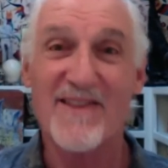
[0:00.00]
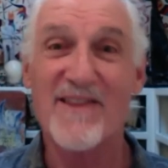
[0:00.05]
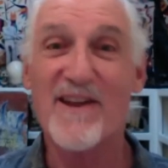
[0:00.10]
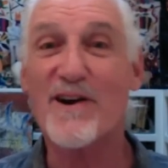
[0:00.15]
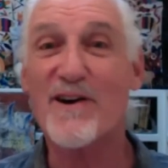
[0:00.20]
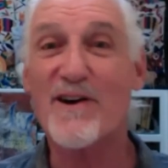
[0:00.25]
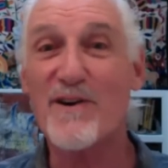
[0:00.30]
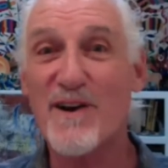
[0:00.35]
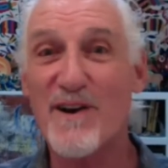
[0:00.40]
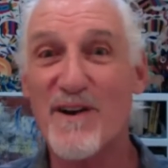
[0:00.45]

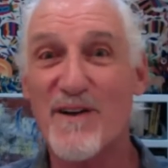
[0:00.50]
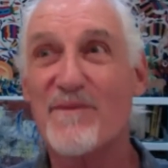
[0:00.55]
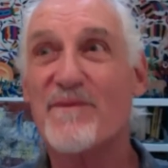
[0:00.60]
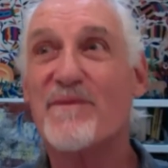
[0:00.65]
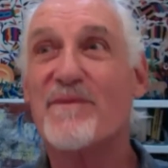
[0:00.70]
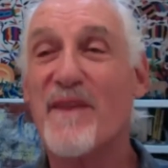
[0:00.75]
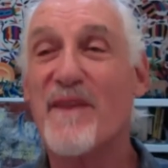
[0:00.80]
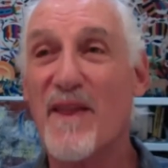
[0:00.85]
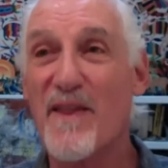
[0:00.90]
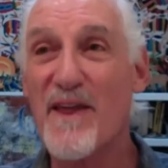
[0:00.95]

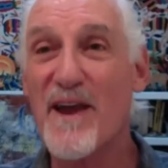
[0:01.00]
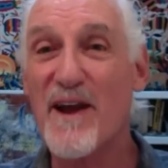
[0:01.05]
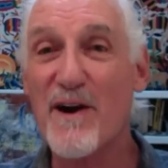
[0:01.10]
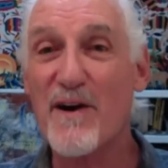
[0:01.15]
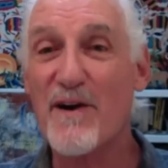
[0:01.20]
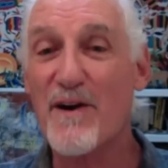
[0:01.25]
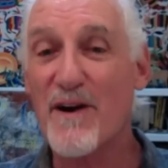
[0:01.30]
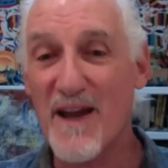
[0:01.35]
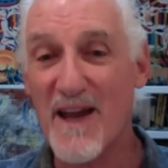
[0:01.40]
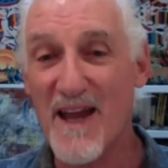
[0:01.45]

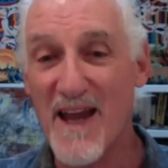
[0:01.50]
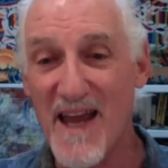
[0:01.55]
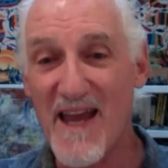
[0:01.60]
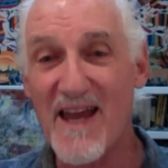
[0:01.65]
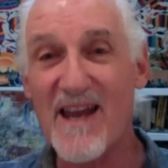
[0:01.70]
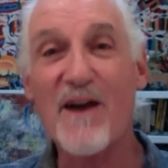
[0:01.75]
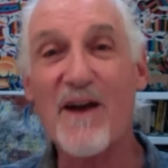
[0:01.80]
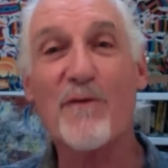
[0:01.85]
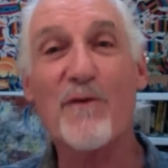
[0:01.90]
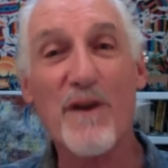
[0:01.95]
they're
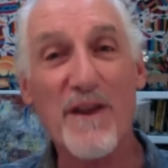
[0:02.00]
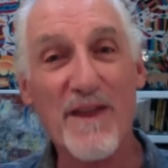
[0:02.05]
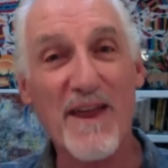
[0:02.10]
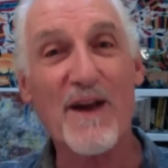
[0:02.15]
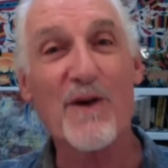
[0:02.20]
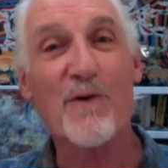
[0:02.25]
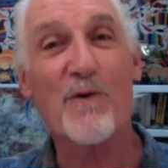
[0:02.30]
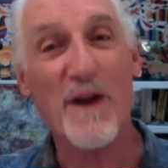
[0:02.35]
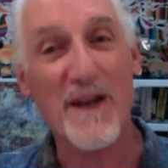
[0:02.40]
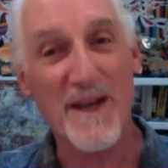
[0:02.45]
in
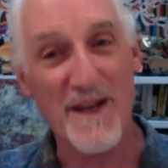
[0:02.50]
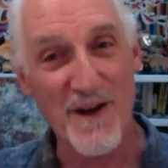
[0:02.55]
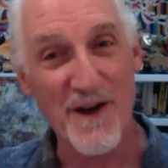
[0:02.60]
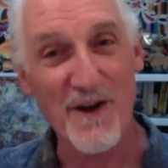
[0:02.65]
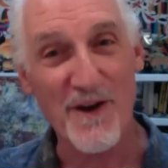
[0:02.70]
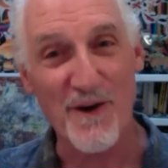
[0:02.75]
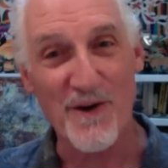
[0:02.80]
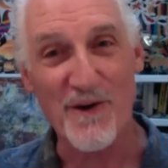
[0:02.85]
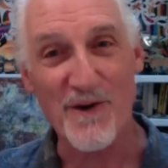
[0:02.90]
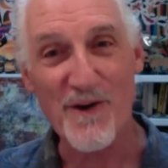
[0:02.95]
everything we
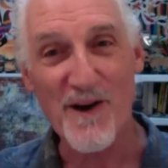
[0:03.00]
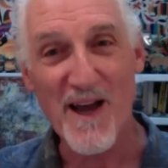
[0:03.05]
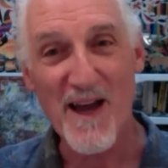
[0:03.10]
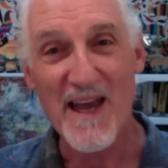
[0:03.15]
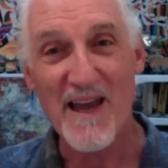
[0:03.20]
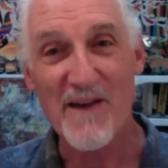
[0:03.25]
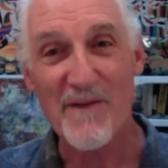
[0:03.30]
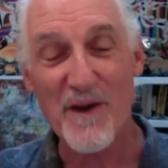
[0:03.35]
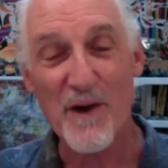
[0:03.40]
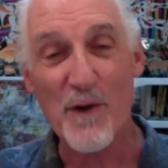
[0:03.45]
do,
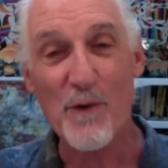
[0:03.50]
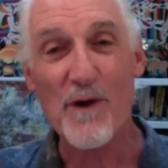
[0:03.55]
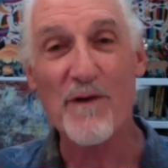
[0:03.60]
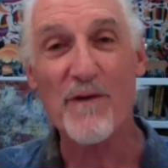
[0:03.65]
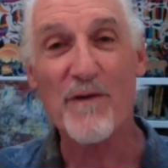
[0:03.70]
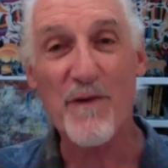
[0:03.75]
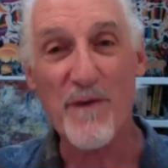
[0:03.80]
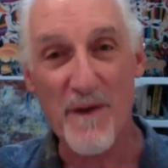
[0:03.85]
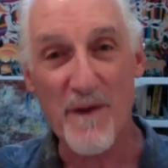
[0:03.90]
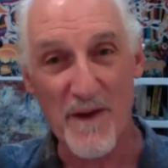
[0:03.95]
even though
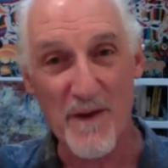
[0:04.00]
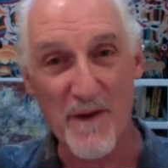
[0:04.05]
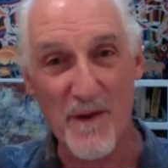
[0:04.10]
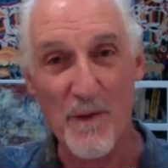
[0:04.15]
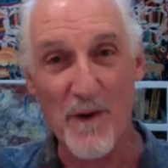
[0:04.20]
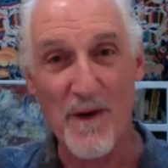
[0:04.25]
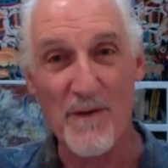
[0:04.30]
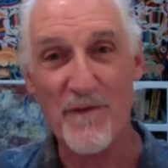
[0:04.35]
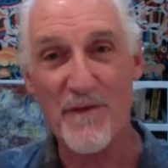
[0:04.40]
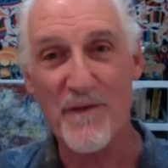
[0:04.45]

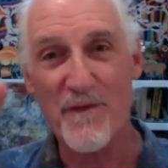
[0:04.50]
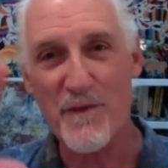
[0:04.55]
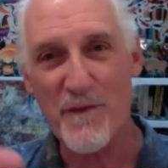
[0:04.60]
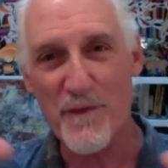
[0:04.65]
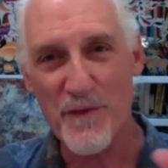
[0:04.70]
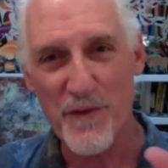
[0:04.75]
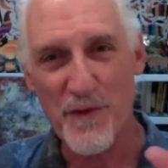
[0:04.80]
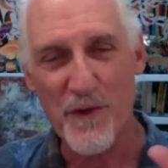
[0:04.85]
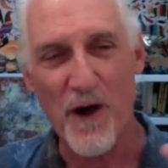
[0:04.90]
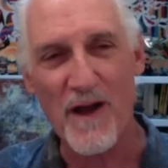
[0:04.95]
we've
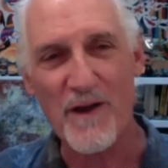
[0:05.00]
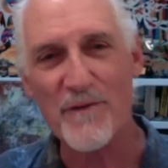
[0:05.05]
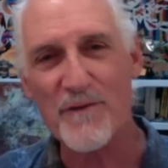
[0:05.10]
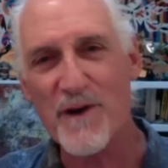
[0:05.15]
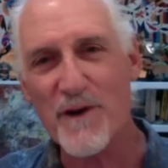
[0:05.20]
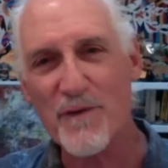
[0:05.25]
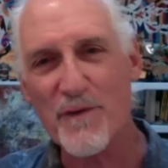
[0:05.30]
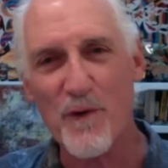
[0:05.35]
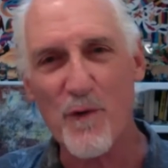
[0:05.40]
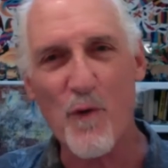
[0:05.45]
thought
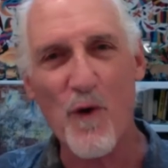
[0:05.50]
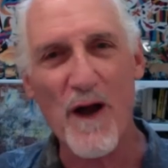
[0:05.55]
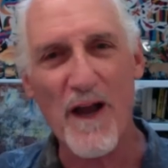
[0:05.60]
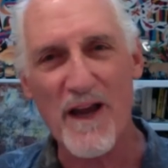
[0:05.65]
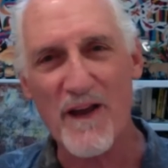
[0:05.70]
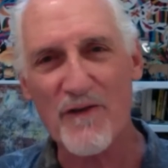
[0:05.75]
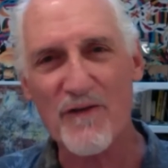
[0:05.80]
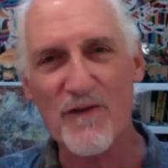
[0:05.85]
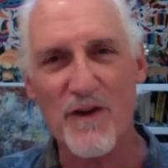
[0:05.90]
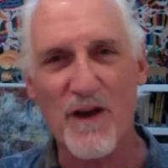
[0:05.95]
of different
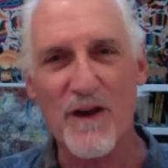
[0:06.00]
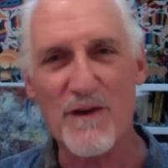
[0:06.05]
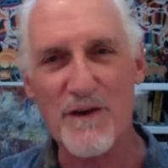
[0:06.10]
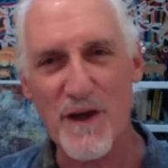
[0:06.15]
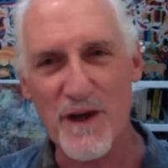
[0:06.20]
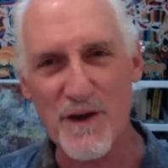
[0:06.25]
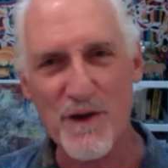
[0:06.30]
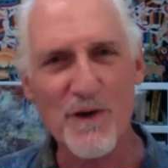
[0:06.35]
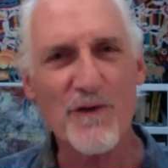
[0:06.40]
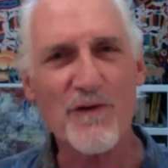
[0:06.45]
ways
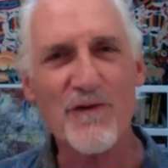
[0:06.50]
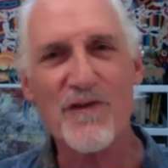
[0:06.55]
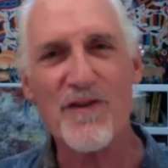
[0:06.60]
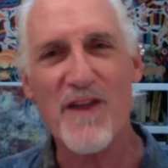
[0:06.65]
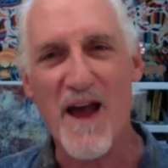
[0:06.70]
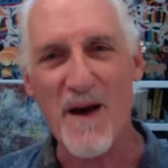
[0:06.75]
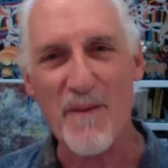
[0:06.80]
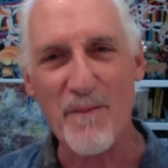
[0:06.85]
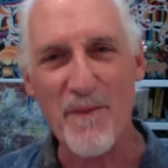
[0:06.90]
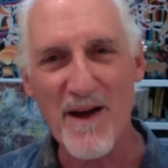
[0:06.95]
to use
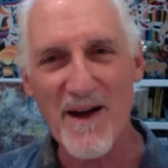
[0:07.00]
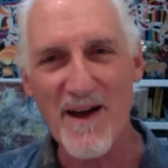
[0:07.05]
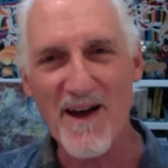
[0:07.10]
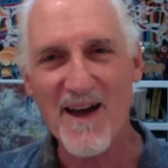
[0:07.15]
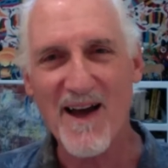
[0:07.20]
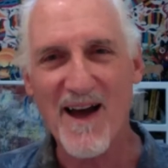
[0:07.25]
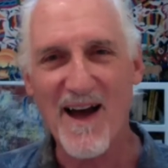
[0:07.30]
them.